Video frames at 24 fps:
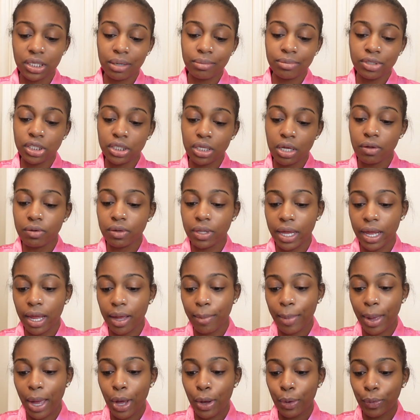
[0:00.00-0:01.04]
I'm just gonna lay
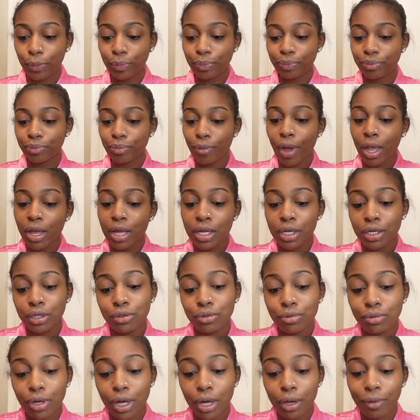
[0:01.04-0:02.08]
them out
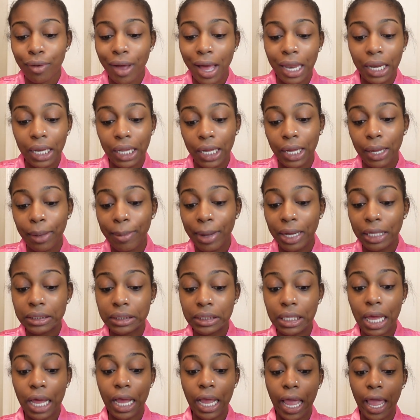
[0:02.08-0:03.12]
you know, I lay on my so
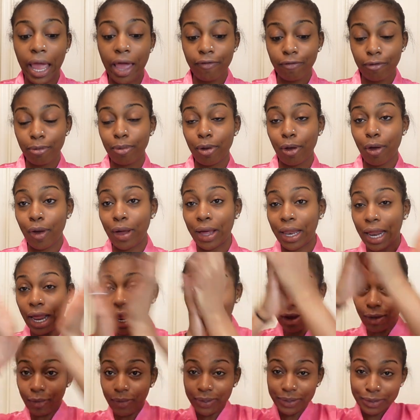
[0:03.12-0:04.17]
I can have them on. I,
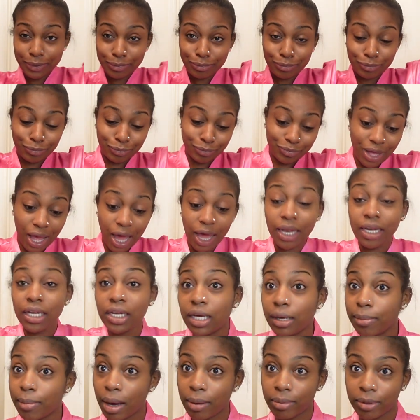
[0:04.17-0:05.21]
mm, mm, I
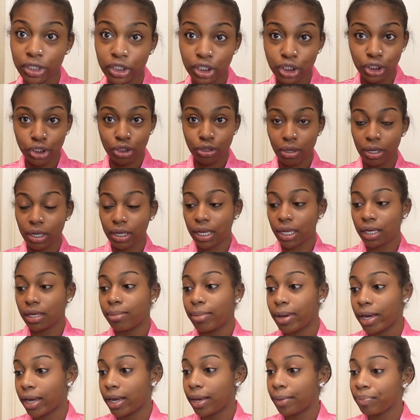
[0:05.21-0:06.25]
love my brushes, y'all. They the
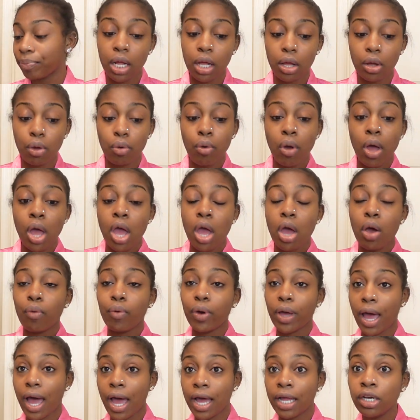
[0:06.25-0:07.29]
bomb. Oh,
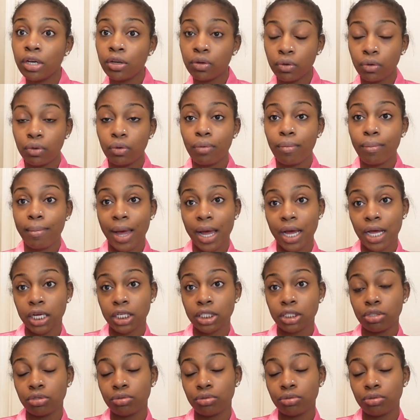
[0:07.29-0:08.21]
when I do my